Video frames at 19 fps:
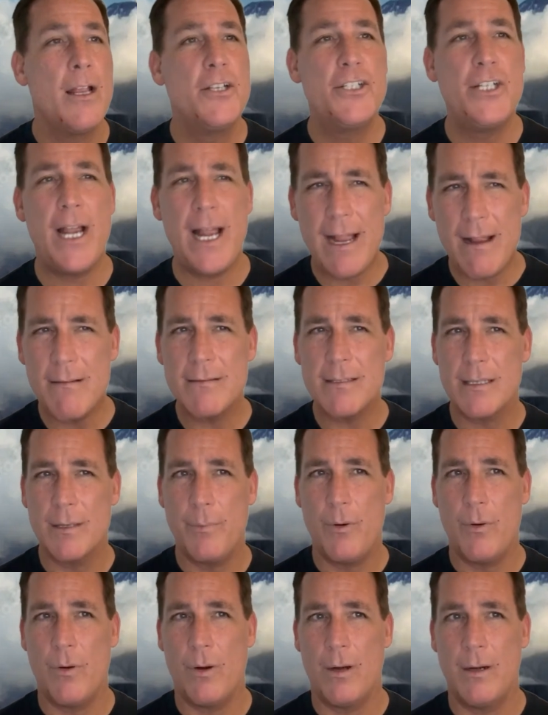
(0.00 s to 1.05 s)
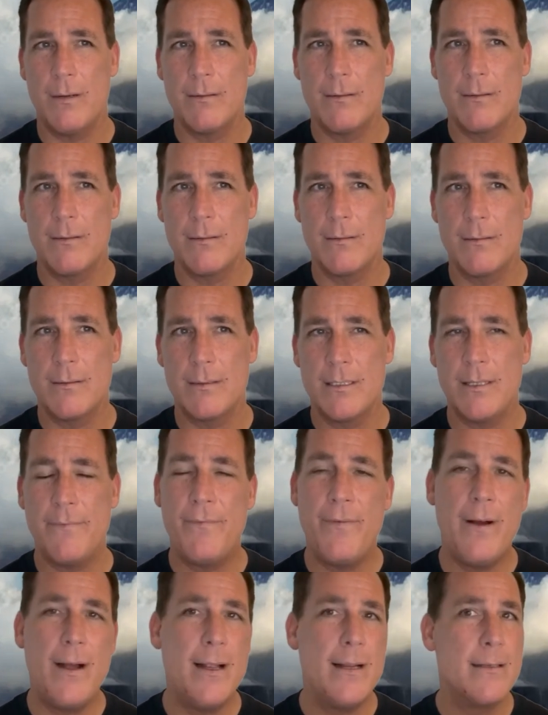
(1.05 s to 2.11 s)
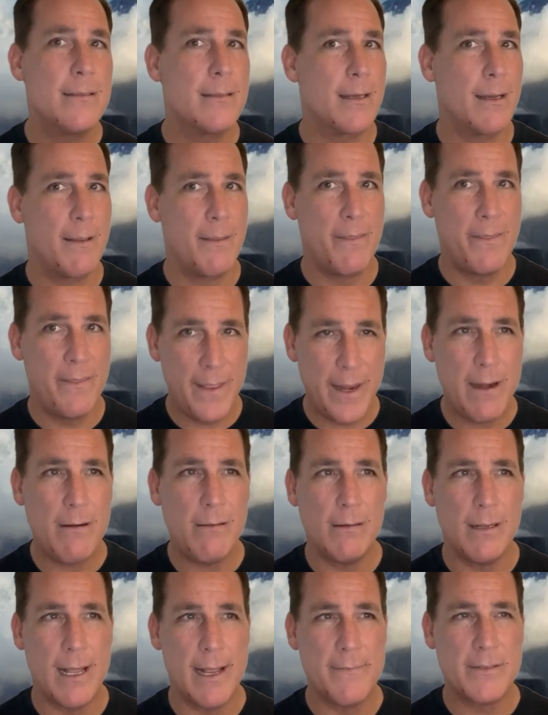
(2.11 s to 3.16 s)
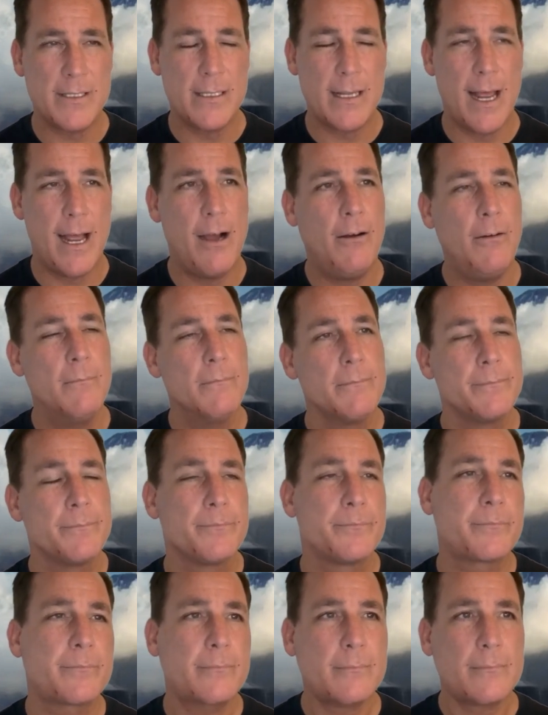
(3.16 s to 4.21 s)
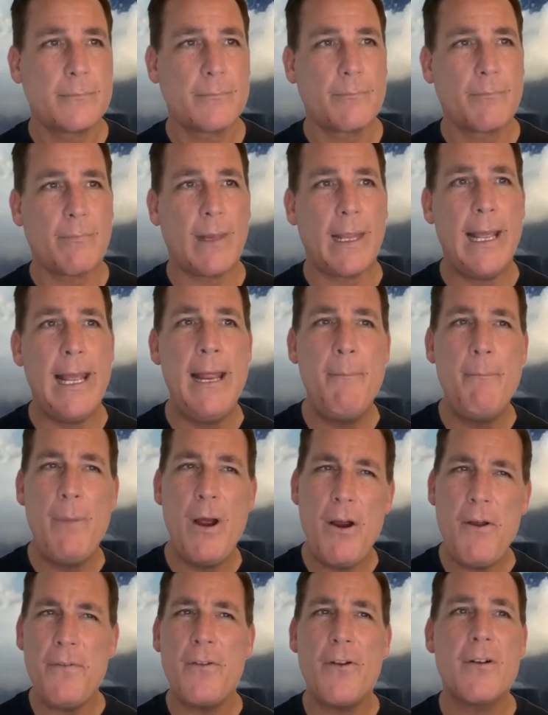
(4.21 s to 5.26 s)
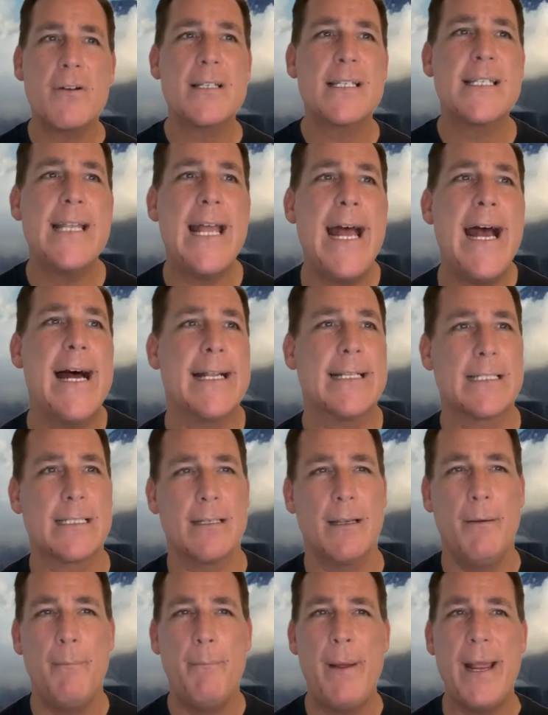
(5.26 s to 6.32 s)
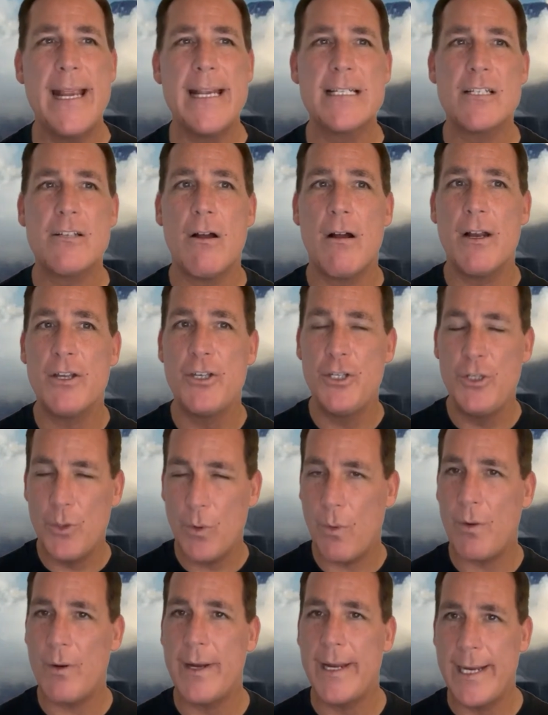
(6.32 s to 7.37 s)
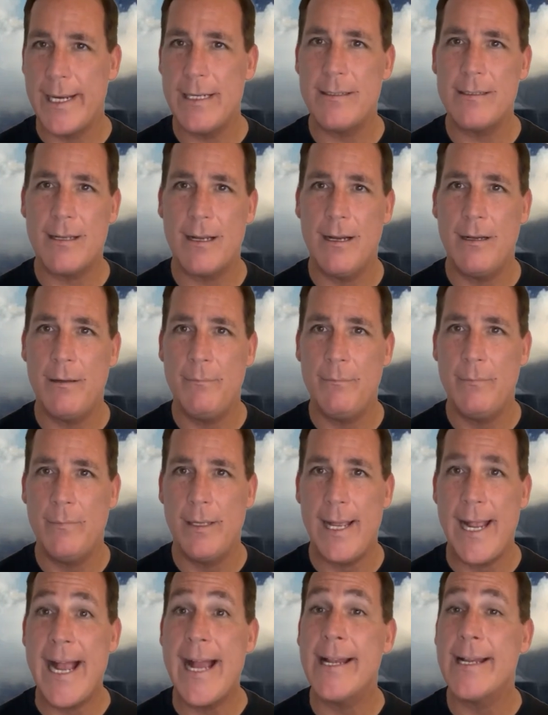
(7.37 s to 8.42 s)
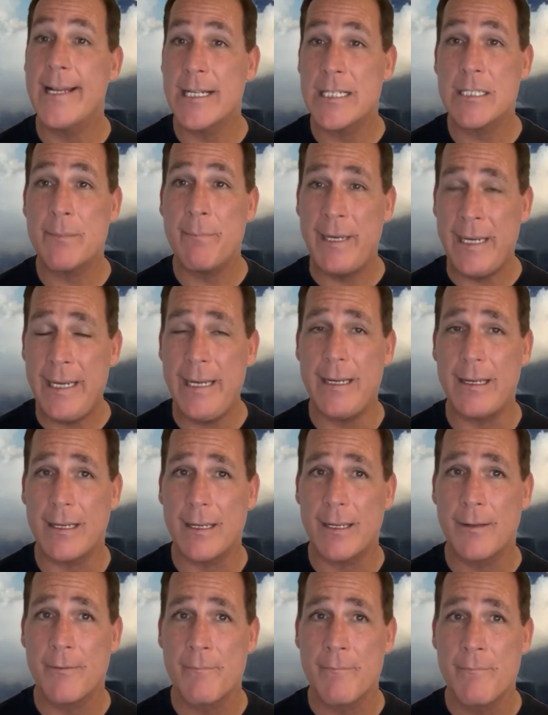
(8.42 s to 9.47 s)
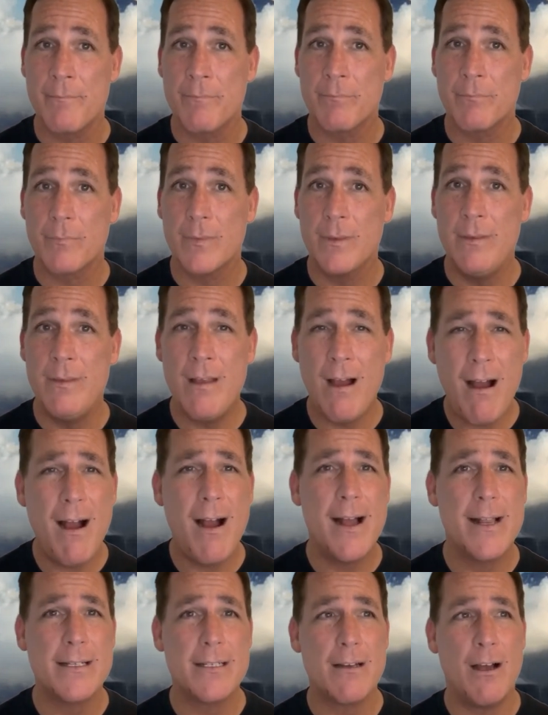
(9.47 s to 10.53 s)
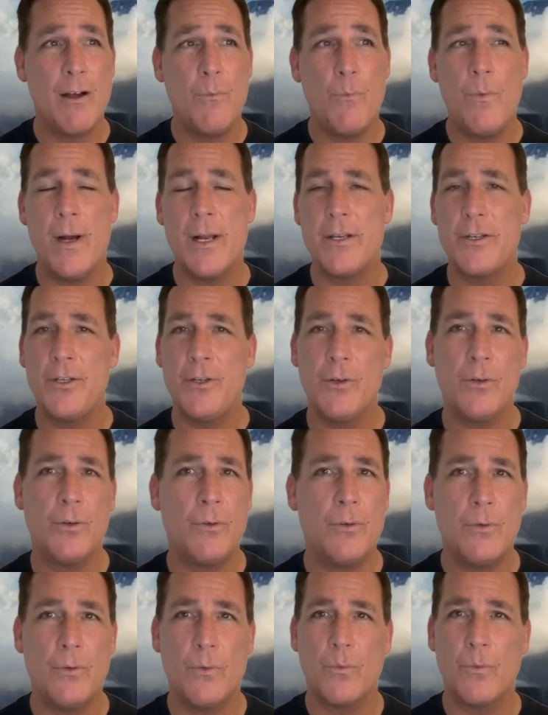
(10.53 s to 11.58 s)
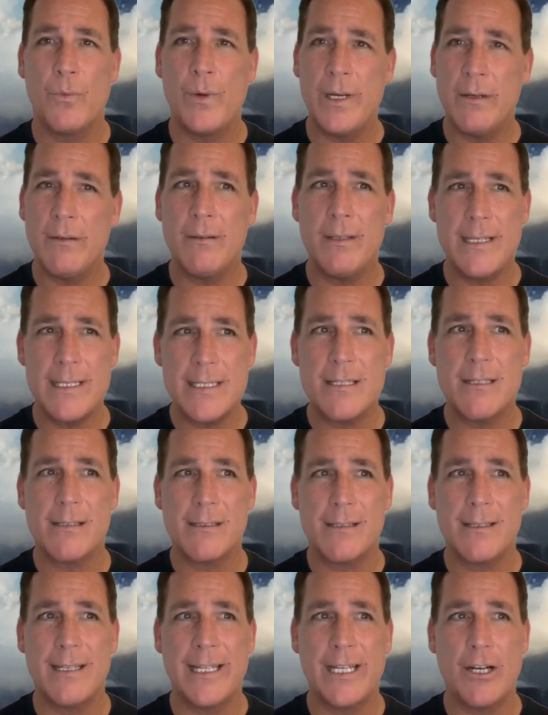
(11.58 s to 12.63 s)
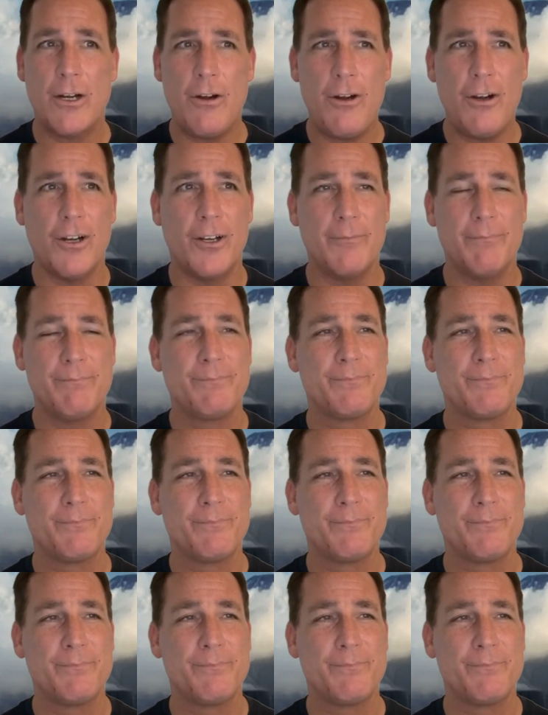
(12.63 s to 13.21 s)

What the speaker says: child support to fund their lifestyle, and both are set based on your income at its peak, not on what you'll realistically earn.